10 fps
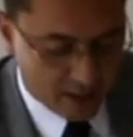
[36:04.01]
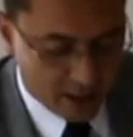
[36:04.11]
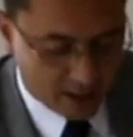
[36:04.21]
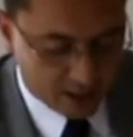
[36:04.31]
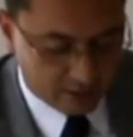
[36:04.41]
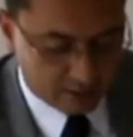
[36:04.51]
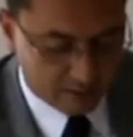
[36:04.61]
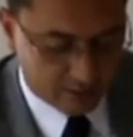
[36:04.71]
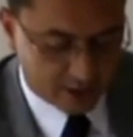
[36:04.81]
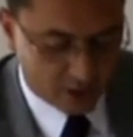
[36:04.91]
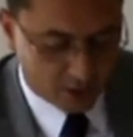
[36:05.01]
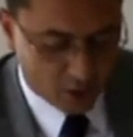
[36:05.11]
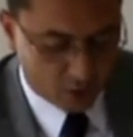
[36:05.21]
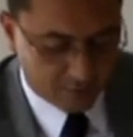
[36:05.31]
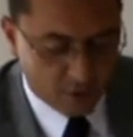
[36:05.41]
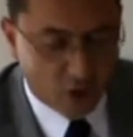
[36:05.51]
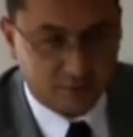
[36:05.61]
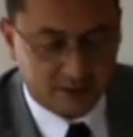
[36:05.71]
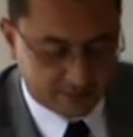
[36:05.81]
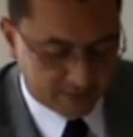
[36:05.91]
A cut along all
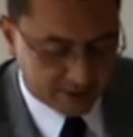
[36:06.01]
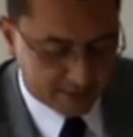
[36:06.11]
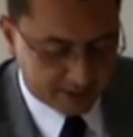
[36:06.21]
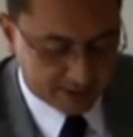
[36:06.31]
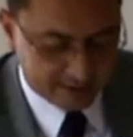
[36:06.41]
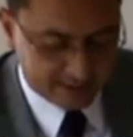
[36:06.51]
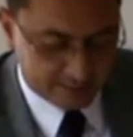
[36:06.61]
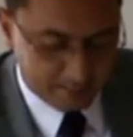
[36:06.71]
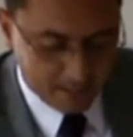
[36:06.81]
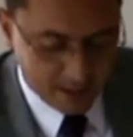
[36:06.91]
forms of subsidies